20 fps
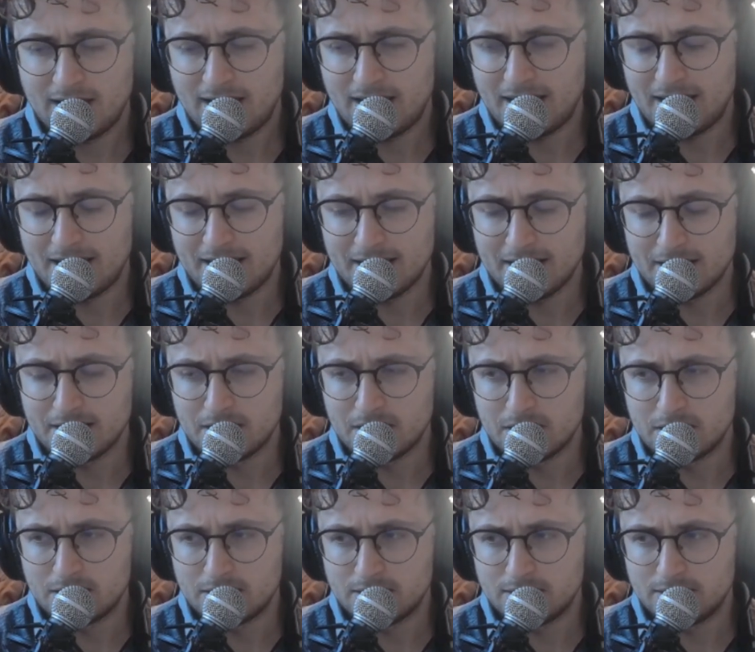
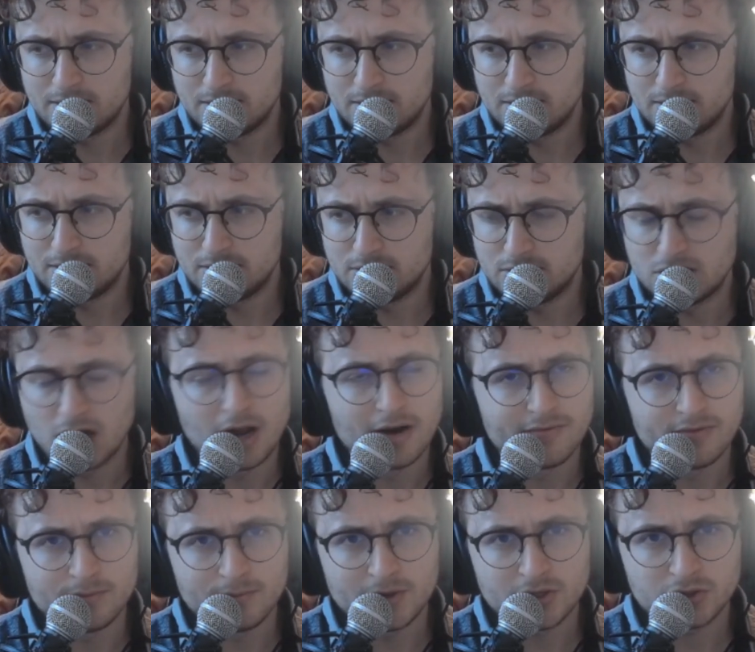and
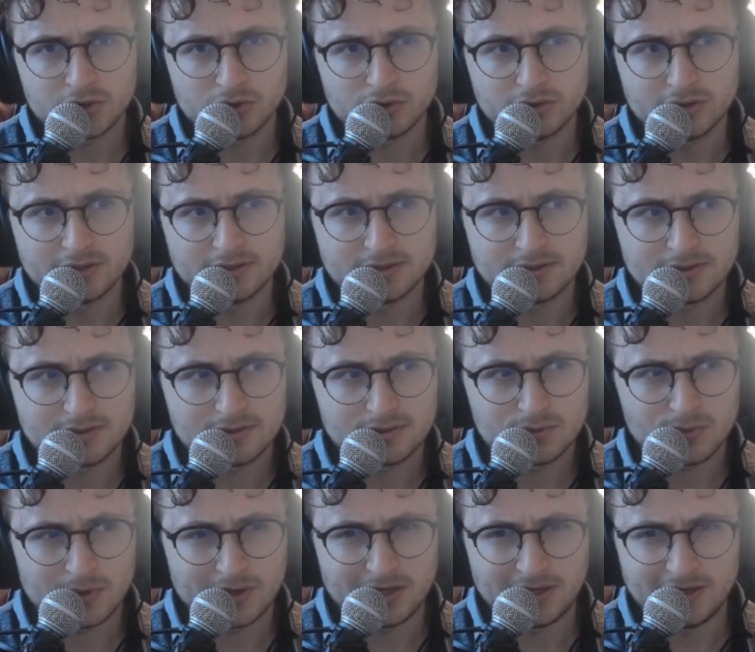Donovan Mitchell is
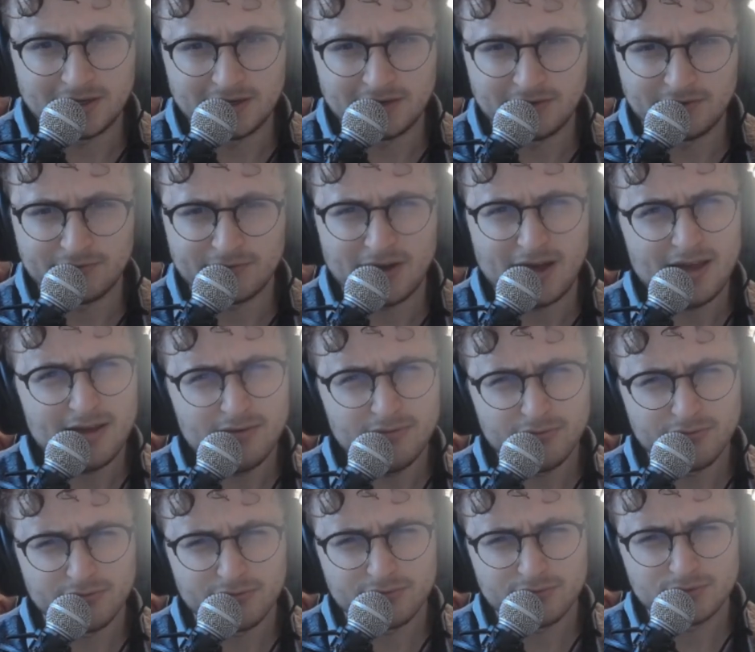
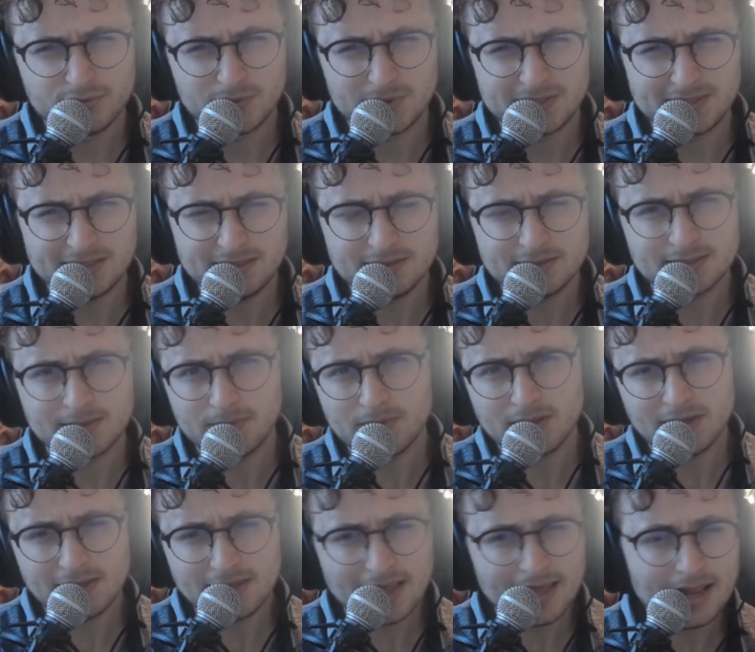25, 26, something
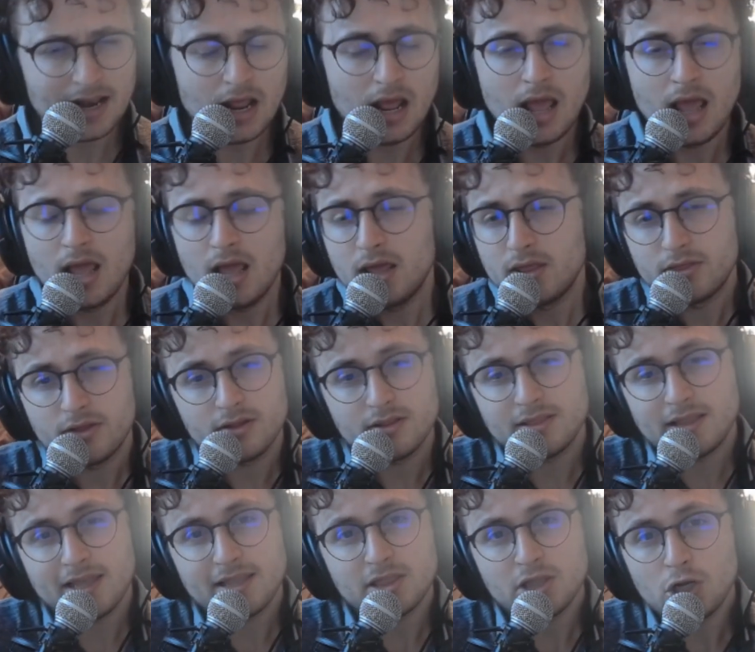like that. But,
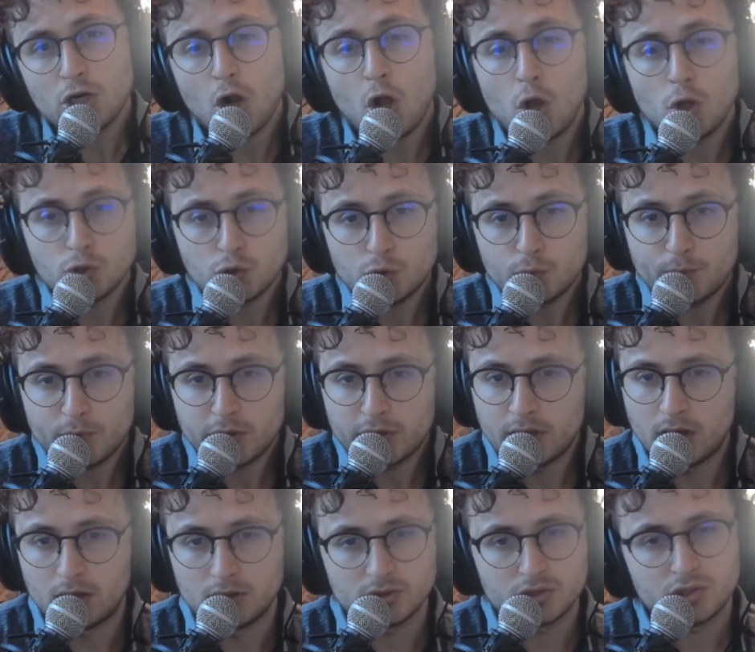like they're all super
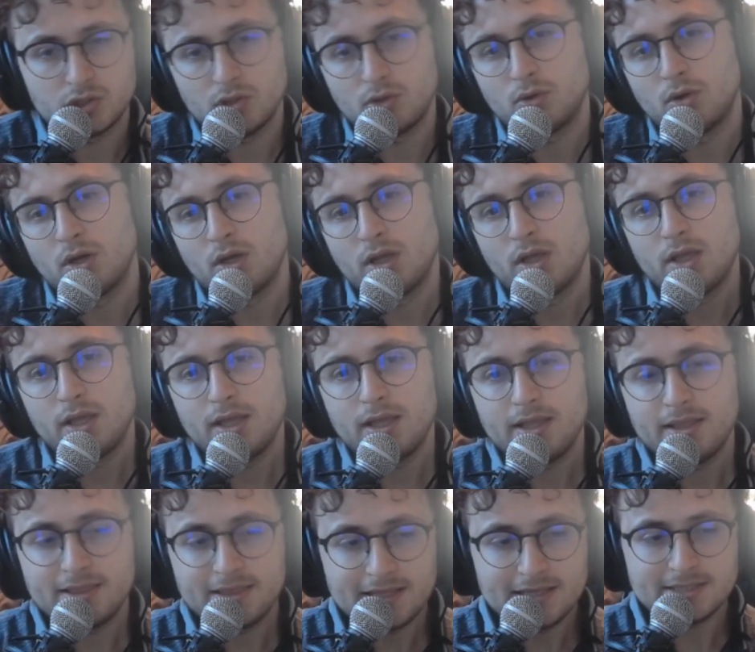young, so
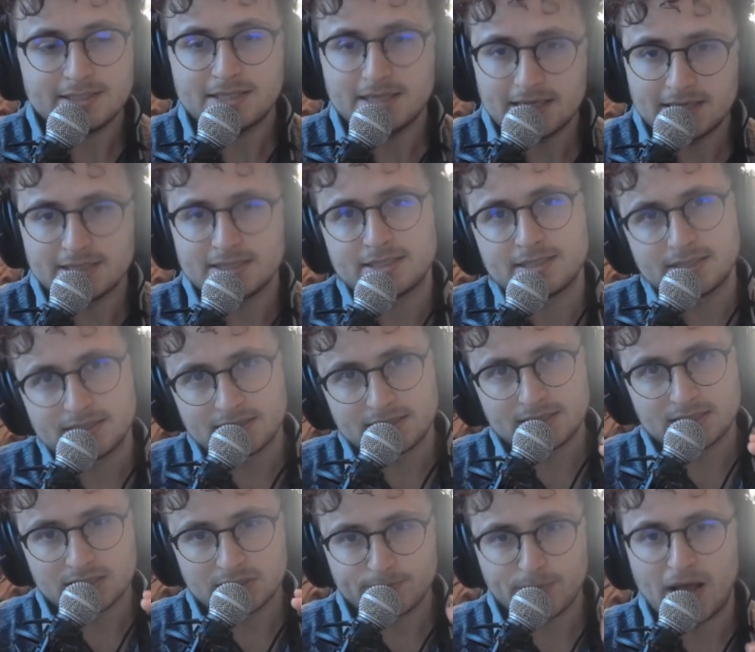this is
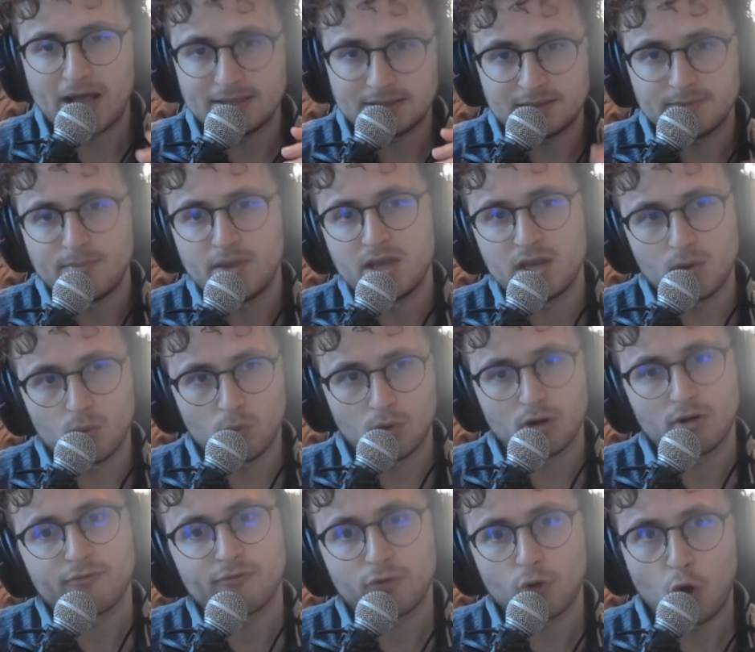the spot to make it
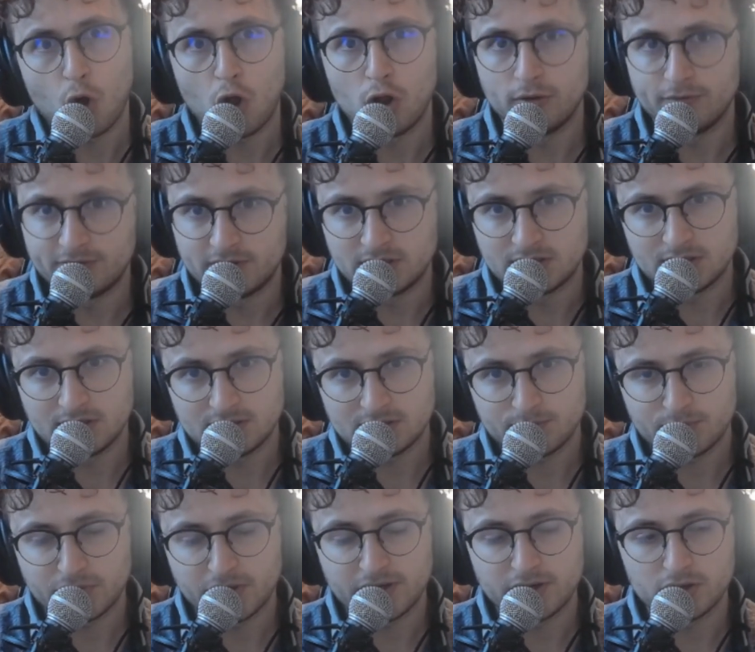work for all of the
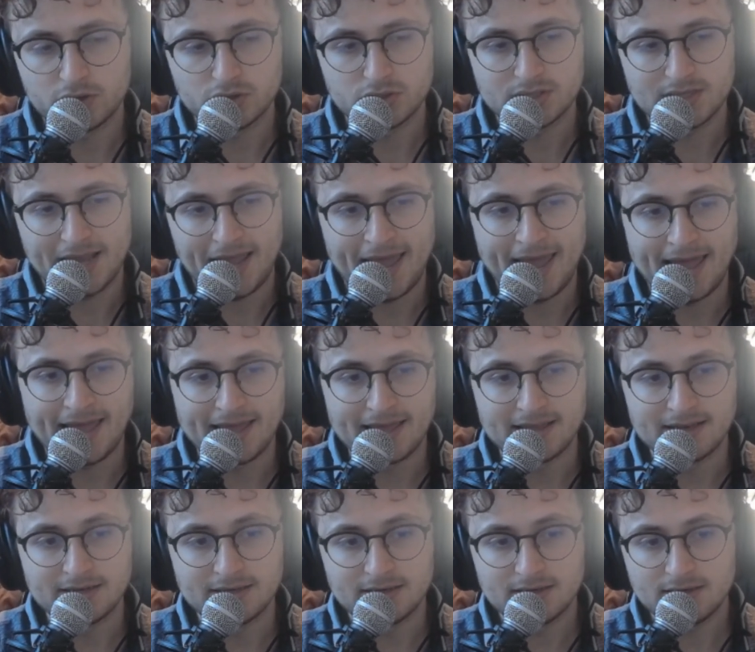players.
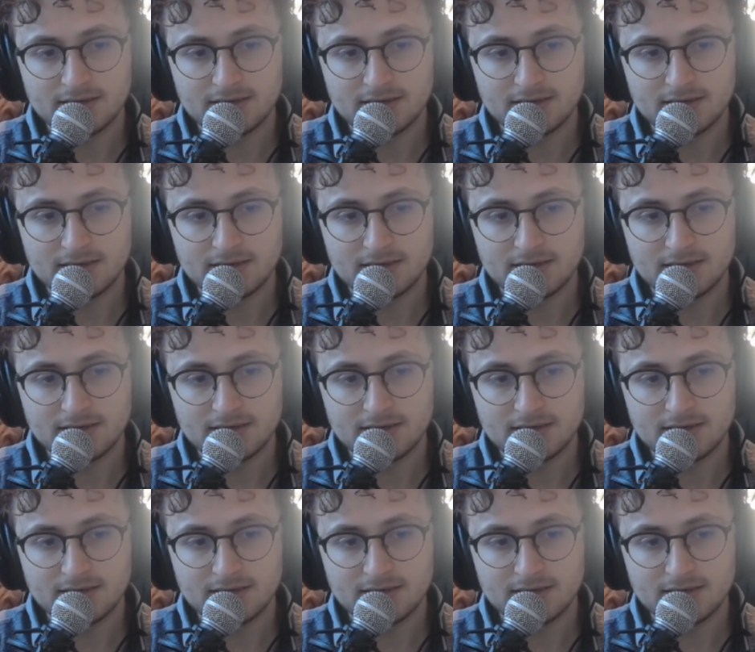And